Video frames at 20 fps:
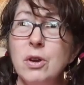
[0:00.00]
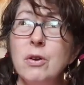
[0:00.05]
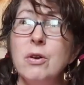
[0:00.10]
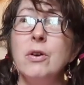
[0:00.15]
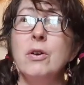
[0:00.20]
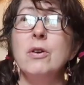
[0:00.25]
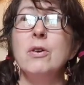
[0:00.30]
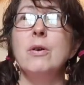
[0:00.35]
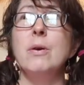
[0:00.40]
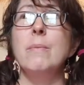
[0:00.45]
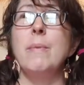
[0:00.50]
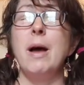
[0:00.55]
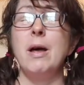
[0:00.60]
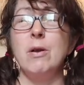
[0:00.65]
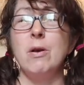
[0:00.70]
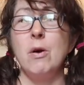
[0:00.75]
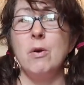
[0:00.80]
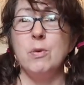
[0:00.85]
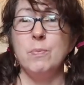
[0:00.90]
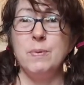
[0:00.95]
to her
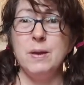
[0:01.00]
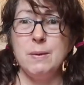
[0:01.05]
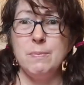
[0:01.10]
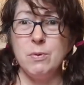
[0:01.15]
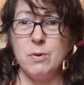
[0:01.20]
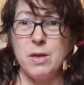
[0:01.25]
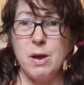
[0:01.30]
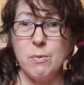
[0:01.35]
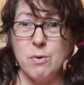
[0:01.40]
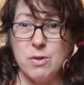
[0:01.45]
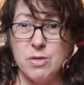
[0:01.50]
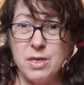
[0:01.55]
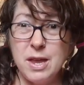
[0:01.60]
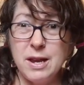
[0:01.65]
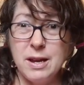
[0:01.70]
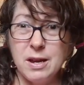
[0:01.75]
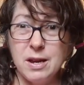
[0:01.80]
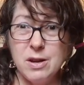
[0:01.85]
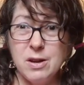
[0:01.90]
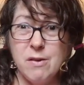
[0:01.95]
about all the people that were
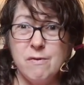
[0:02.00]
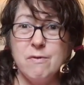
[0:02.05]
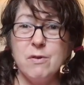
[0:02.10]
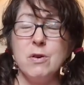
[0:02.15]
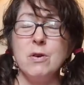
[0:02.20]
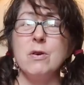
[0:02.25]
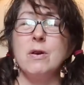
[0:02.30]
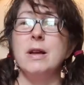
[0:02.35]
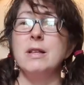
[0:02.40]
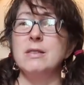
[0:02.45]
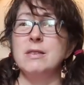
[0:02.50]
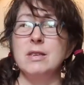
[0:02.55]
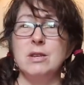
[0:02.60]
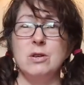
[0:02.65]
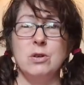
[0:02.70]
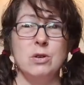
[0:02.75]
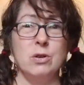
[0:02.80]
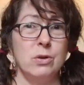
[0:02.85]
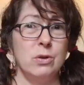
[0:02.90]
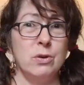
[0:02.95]
thinking of her and
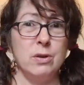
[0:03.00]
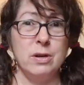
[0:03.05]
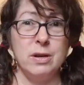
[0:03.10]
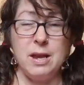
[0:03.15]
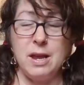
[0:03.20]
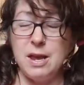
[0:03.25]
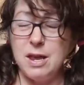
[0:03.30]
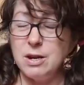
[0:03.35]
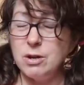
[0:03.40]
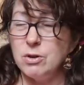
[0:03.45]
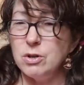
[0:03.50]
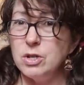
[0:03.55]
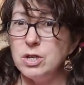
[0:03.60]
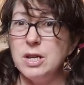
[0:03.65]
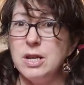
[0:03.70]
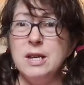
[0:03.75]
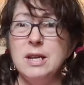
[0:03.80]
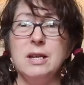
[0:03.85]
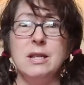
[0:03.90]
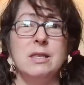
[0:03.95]
sending her good
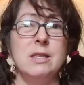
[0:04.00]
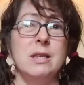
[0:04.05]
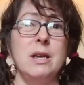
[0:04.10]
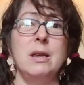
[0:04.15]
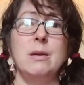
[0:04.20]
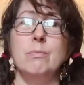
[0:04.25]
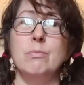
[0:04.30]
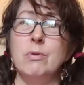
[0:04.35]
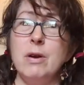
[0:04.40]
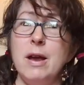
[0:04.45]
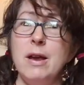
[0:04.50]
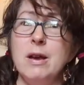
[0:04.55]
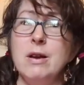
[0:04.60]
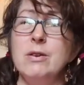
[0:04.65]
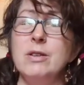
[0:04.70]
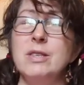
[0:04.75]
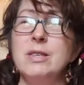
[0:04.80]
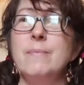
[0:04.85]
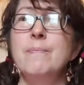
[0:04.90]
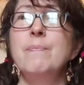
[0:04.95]
energy and saying
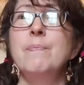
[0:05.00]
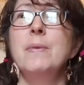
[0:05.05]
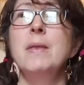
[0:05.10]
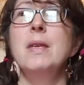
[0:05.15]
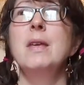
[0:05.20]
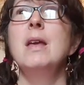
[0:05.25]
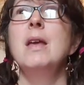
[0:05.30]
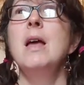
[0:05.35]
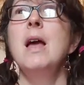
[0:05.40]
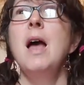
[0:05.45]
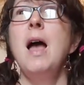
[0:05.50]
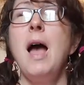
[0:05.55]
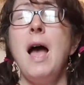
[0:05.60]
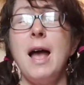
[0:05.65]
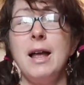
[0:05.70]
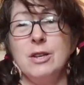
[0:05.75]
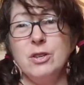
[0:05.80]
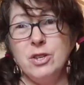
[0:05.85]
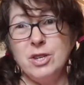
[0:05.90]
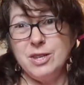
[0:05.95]
prayers.
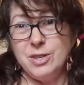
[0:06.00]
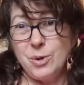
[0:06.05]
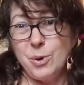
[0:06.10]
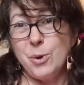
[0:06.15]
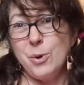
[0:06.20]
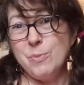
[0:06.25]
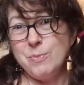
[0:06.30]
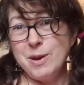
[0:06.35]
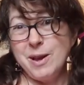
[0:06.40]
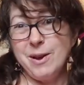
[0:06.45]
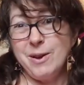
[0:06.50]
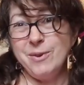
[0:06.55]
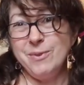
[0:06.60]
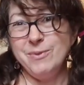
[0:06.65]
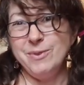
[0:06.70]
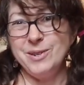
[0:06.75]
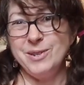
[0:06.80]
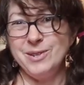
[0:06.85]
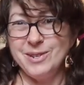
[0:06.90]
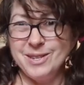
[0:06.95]
And she's home now,
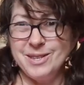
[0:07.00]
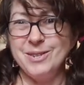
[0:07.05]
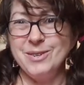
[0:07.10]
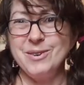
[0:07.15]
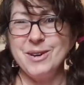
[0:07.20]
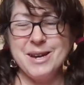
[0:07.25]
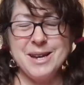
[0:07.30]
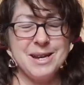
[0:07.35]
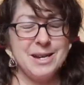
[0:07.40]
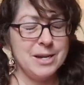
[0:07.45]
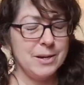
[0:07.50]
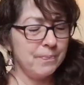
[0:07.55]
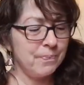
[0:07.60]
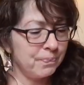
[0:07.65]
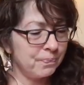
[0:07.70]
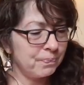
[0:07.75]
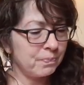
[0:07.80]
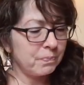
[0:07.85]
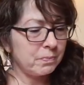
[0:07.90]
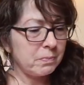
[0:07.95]
which is great.
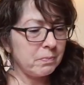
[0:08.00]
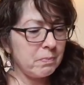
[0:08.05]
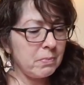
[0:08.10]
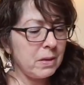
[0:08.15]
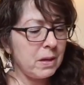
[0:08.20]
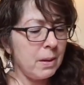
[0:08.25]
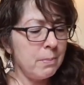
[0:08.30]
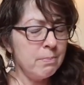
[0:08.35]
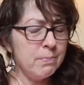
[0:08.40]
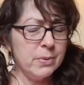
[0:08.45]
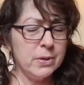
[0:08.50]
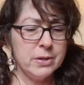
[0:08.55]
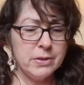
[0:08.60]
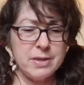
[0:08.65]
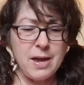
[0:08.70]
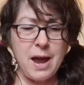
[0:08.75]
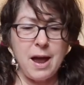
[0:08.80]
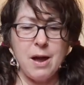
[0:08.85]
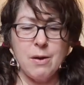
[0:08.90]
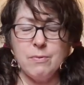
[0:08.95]

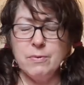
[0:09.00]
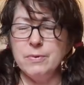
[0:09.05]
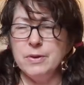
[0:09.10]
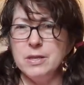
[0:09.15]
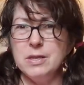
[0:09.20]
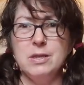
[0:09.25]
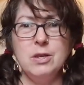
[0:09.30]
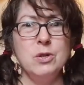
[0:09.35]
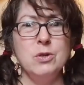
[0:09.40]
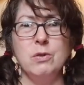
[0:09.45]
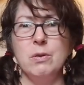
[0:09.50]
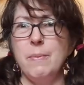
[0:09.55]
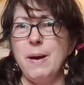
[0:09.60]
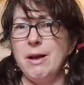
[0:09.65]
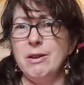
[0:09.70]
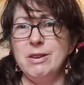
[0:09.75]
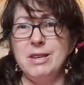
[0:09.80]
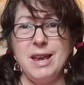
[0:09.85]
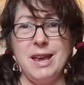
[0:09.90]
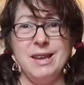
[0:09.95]
But that was, you know,
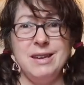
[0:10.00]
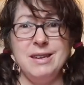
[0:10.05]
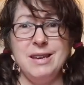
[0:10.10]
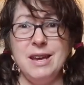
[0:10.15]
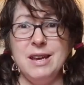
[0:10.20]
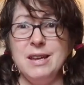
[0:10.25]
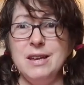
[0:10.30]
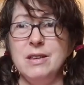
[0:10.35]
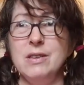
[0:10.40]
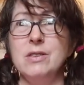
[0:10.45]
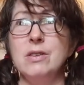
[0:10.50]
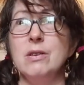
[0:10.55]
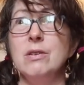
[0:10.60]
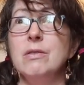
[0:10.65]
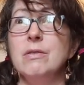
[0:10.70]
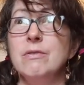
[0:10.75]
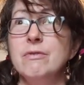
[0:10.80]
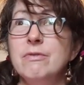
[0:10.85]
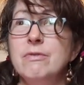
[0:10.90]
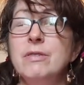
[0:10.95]
about 10 days
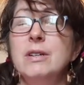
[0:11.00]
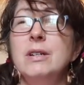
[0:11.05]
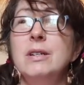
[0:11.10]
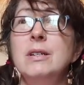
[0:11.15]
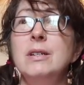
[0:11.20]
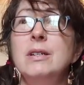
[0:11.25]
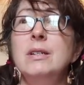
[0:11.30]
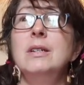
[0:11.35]
of